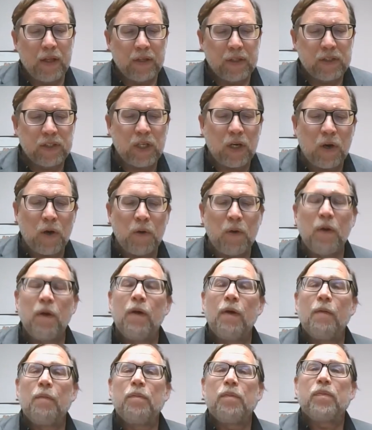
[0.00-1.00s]
So
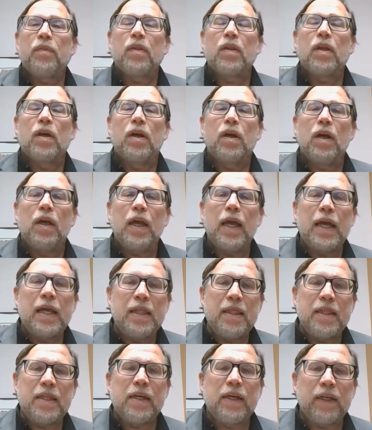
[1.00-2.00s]

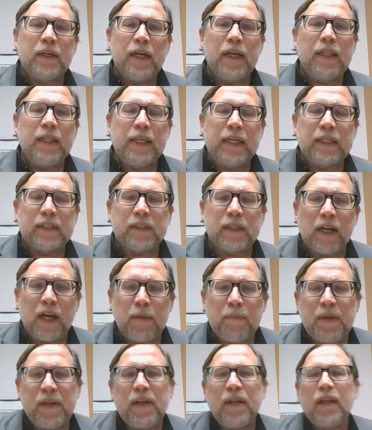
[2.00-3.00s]
in the
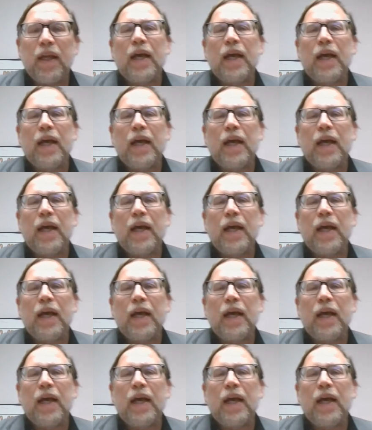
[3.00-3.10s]
assignment,